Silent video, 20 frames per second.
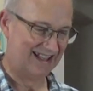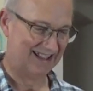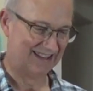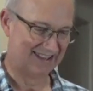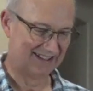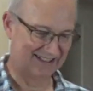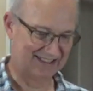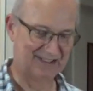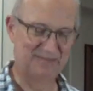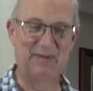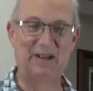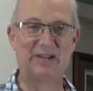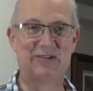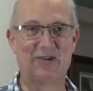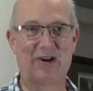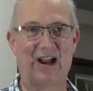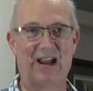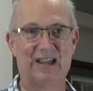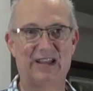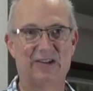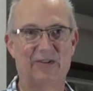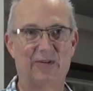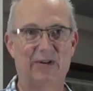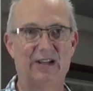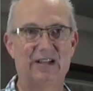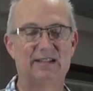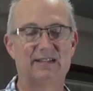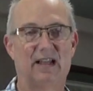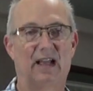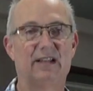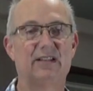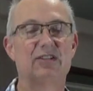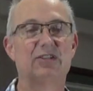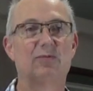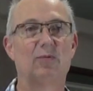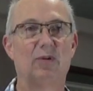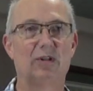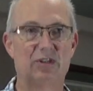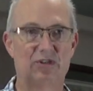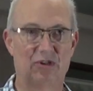This is my dry ingredients. I just
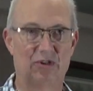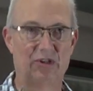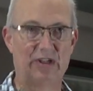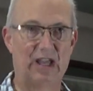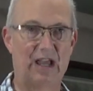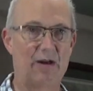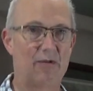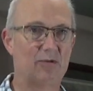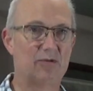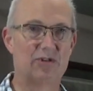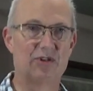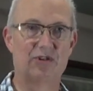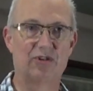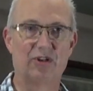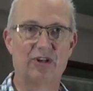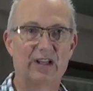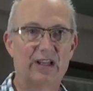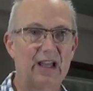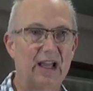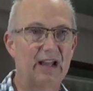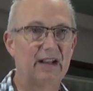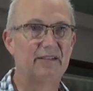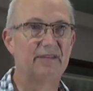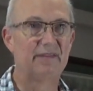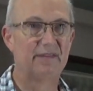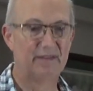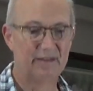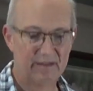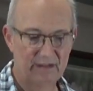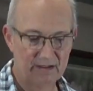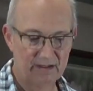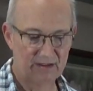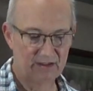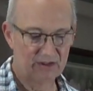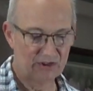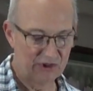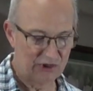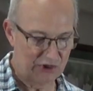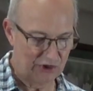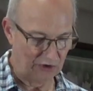want to show you how we're just going to kind of
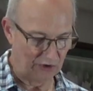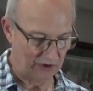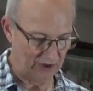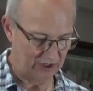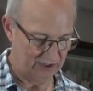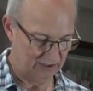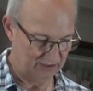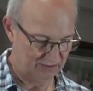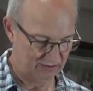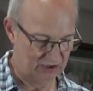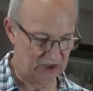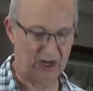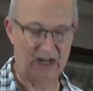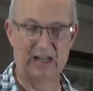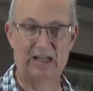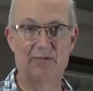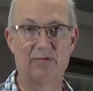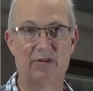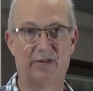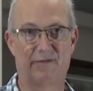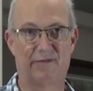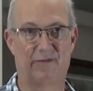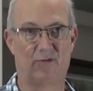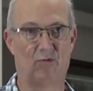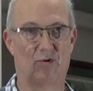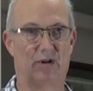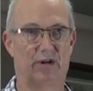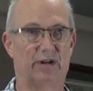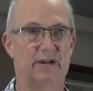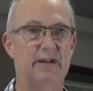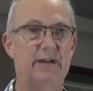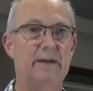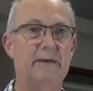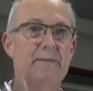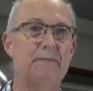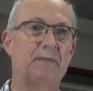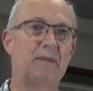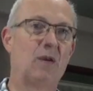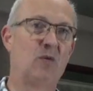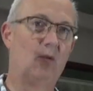stir it gently with a fork.
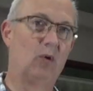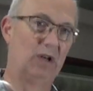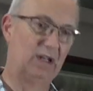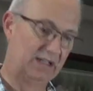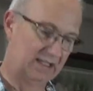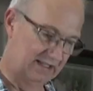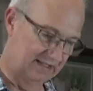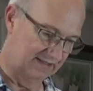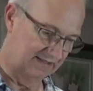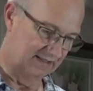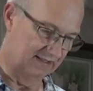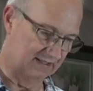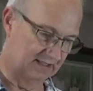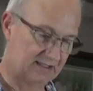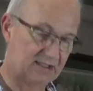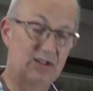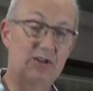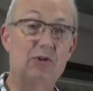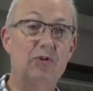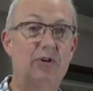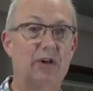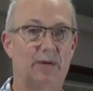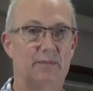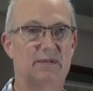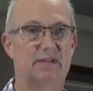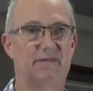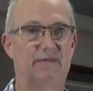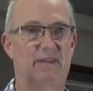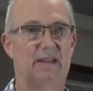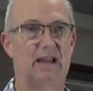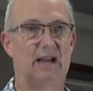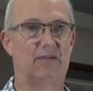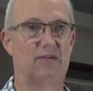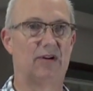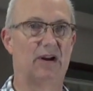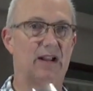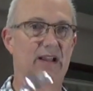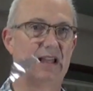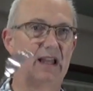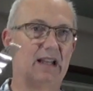What it is it's 2 cups of flour.
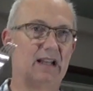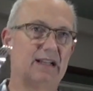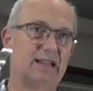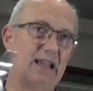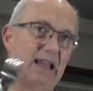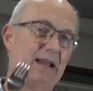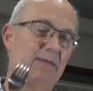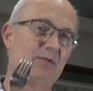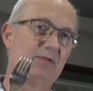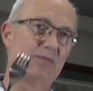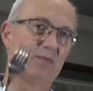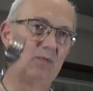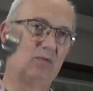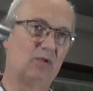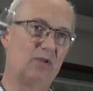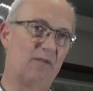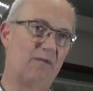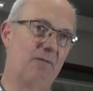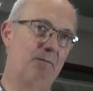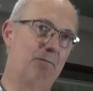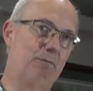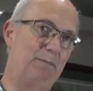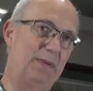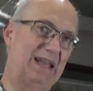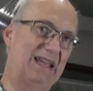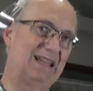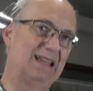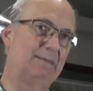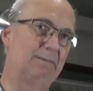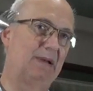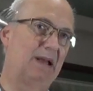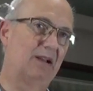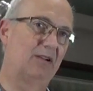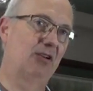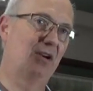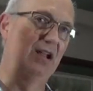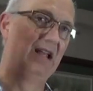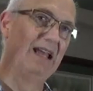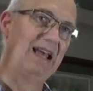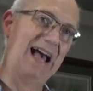I got a tablespoon of baking
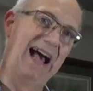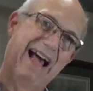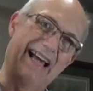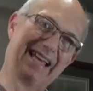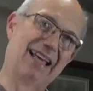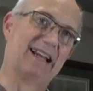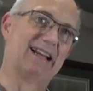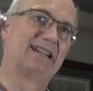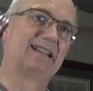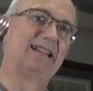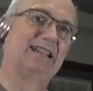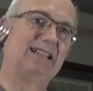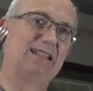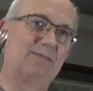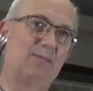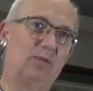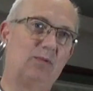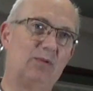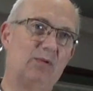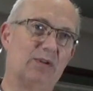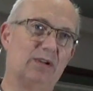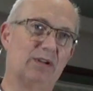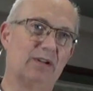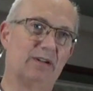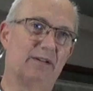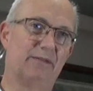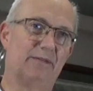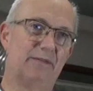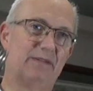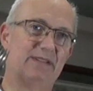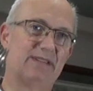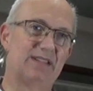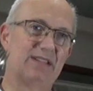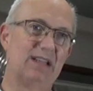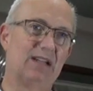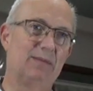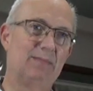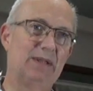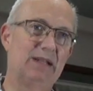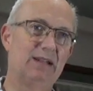powder. I got a teaspoon of
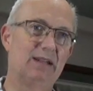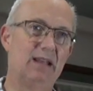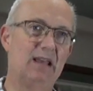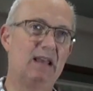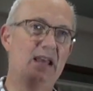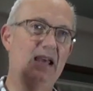cinnamon.